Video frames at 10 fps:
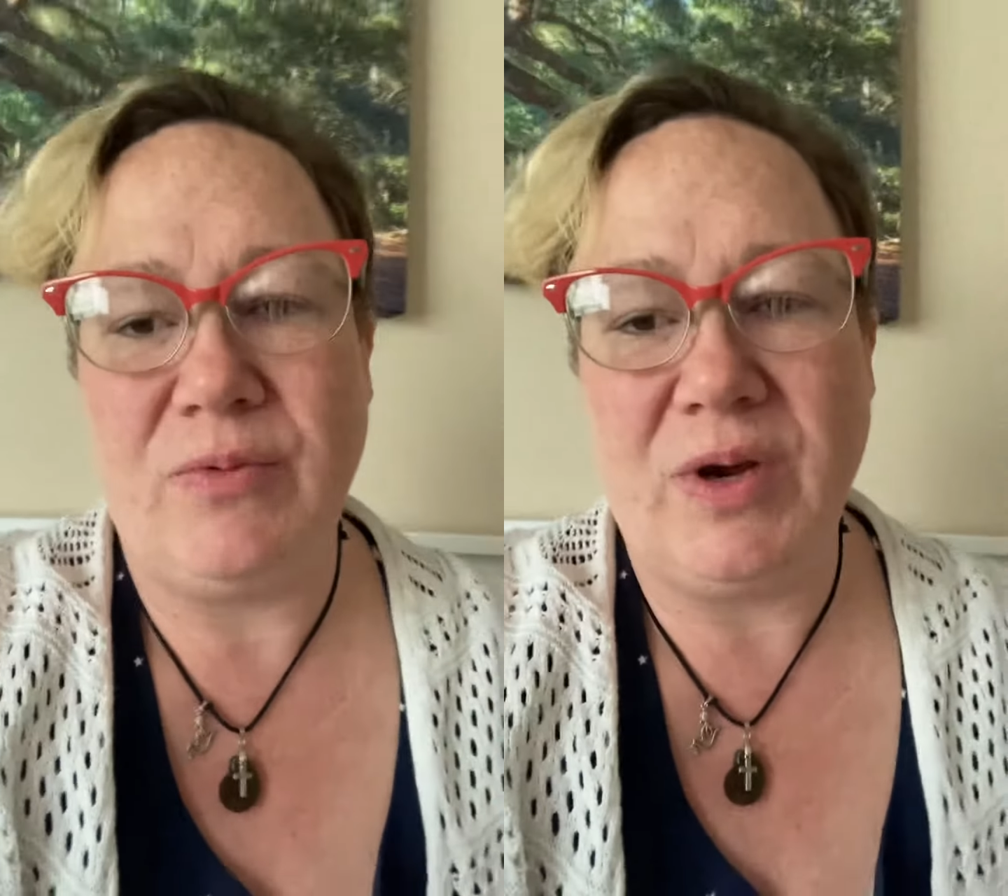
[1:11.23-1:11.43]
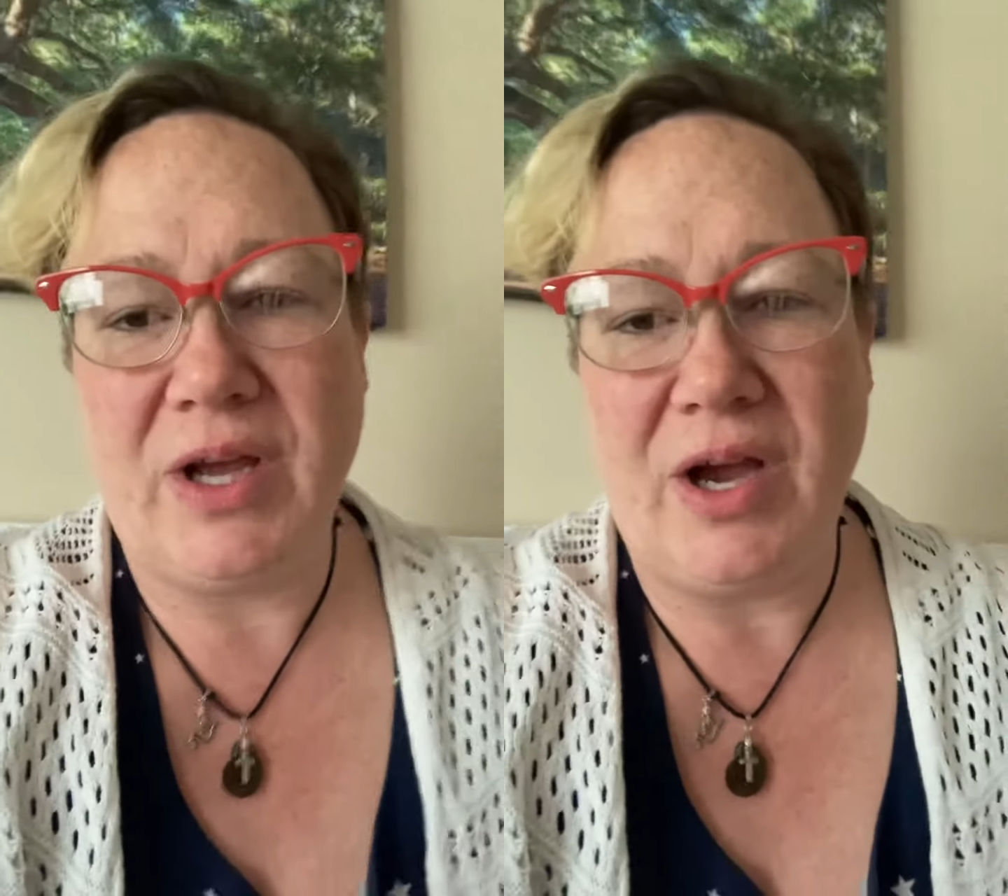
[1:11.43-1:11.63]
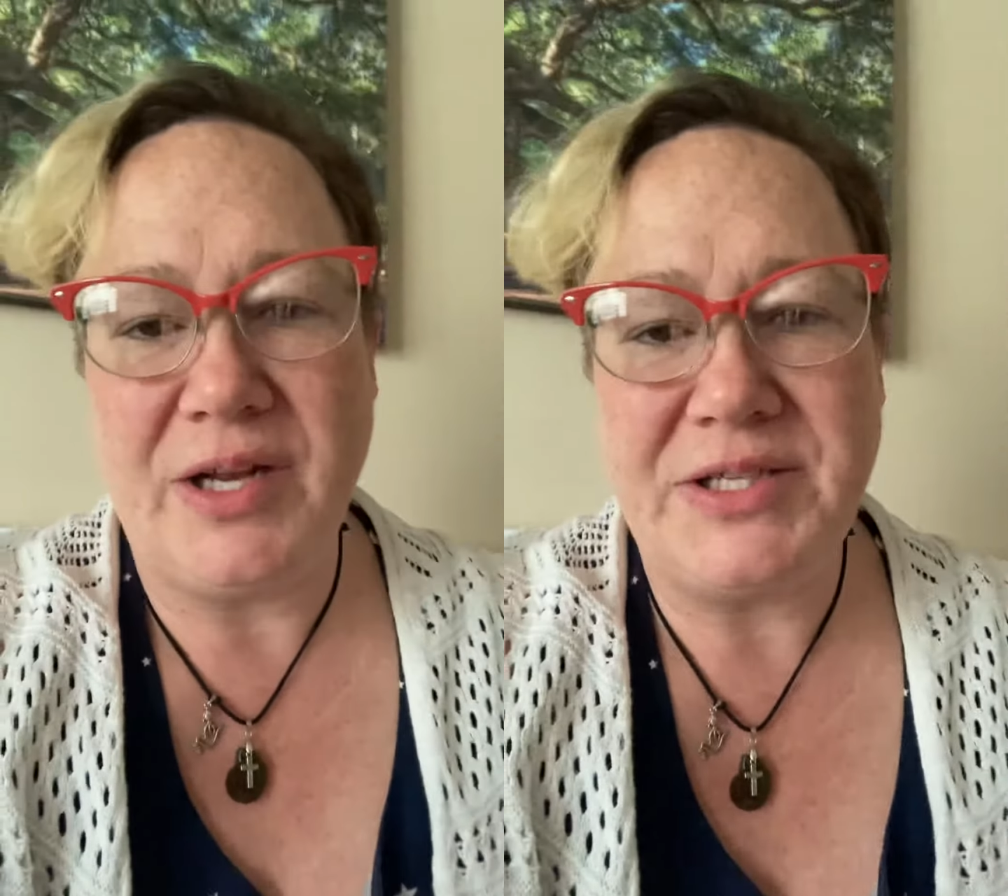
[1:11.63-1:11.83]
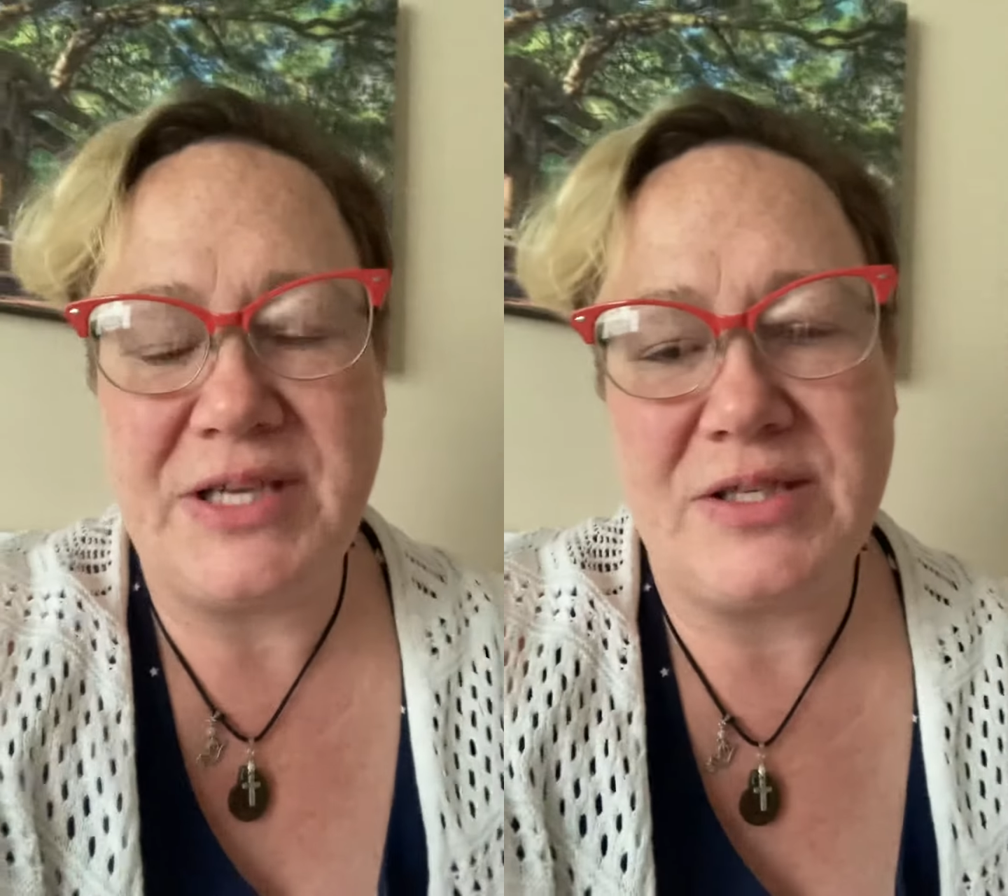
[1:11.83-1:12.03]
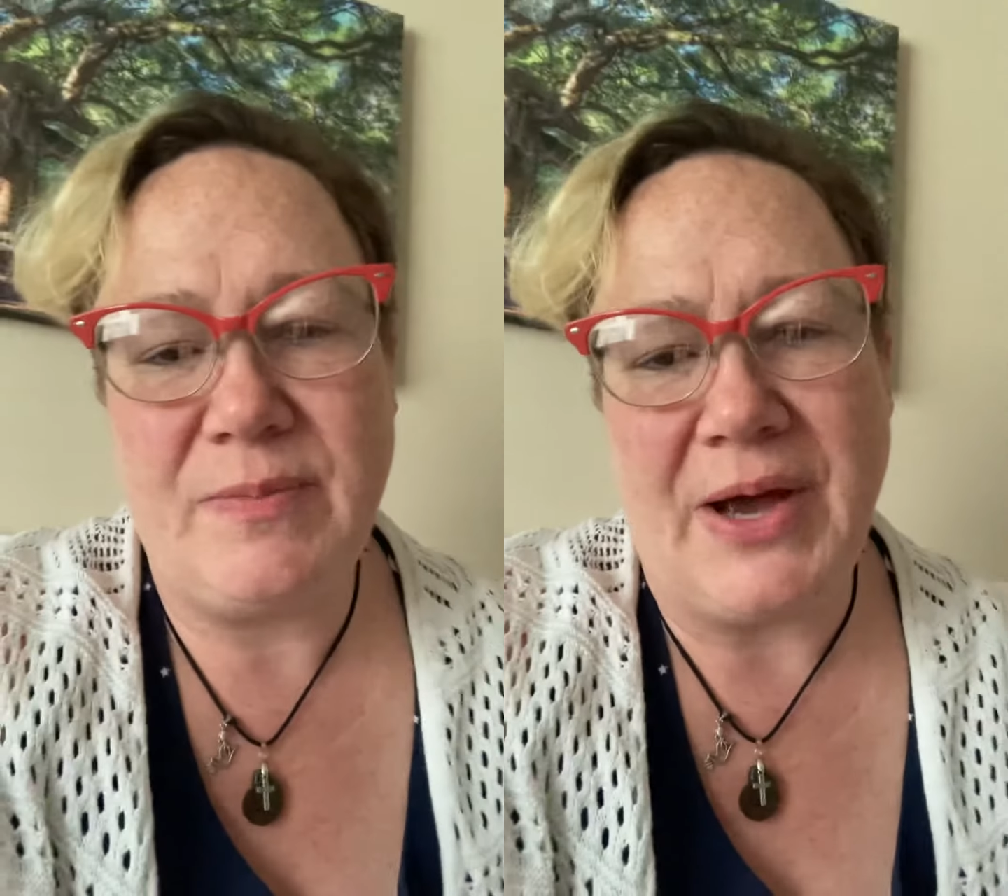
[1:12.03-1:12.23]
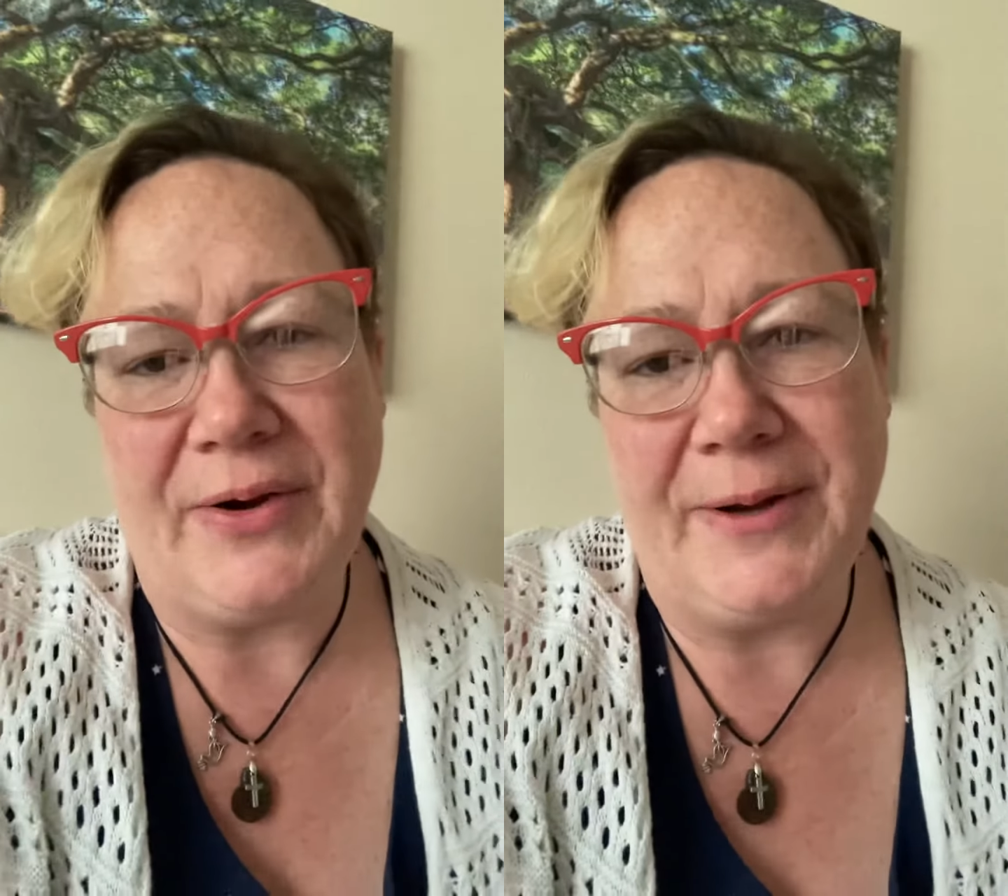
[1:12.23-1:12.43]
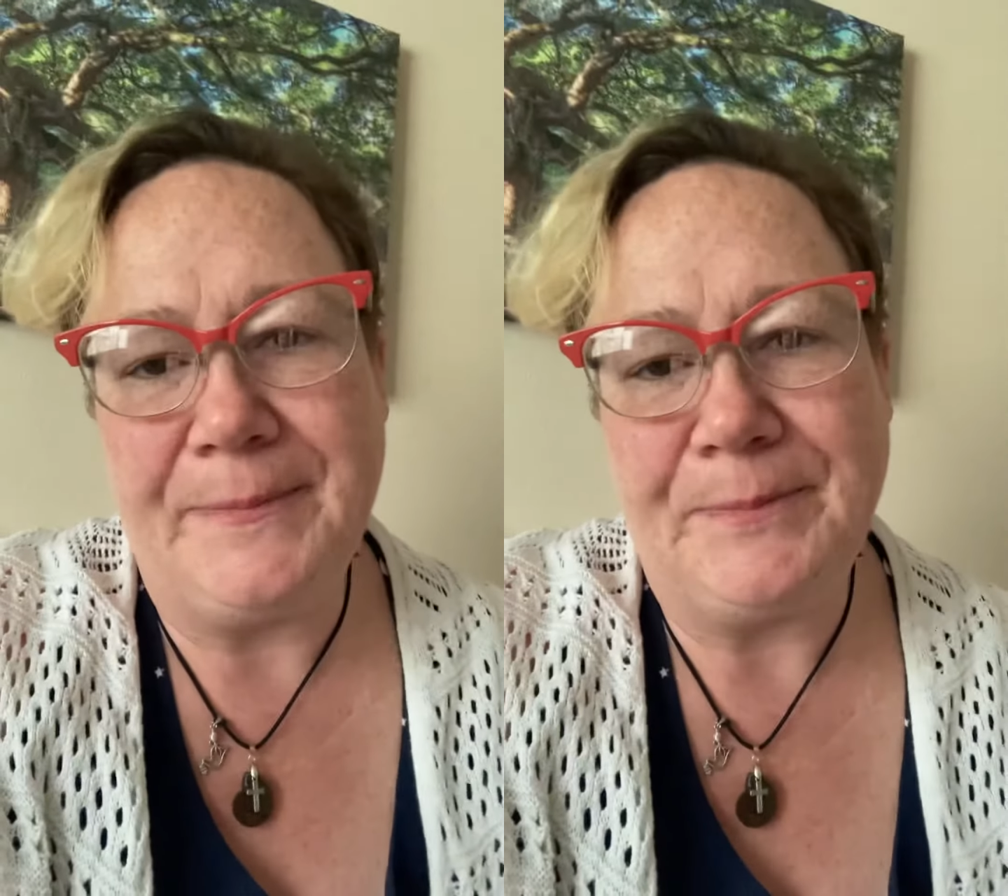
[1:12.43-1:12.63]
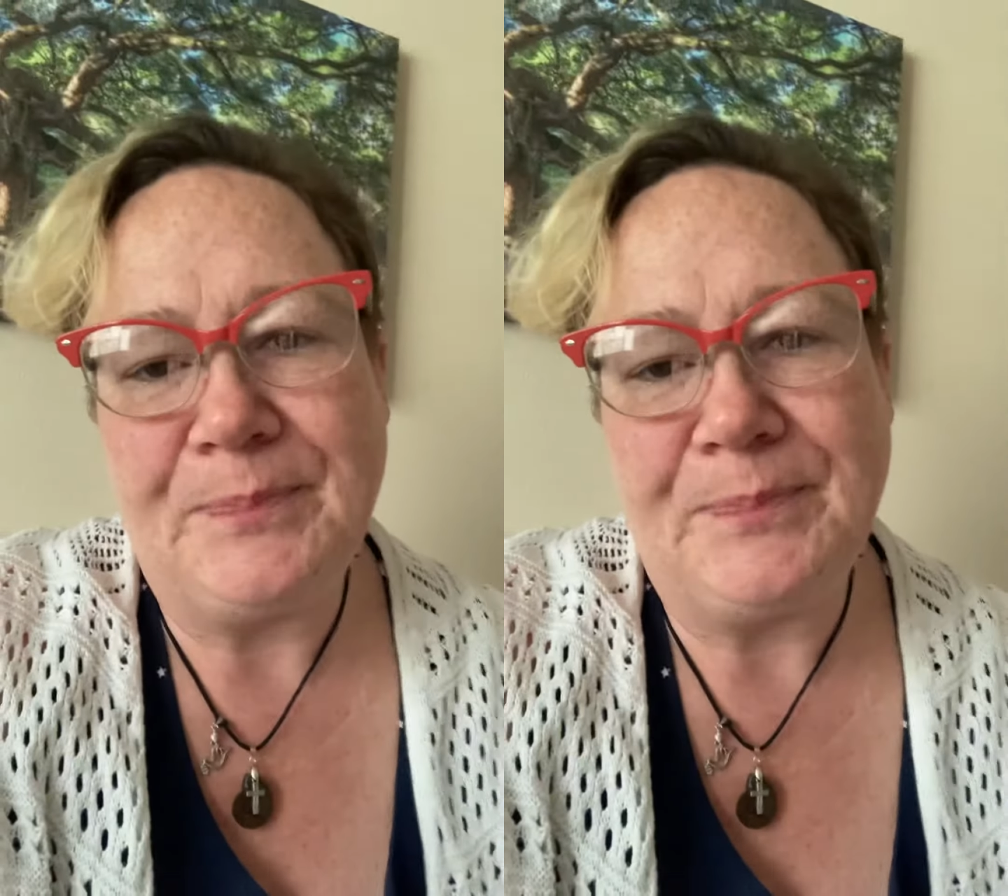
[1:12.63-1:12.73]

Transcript: what God says about it.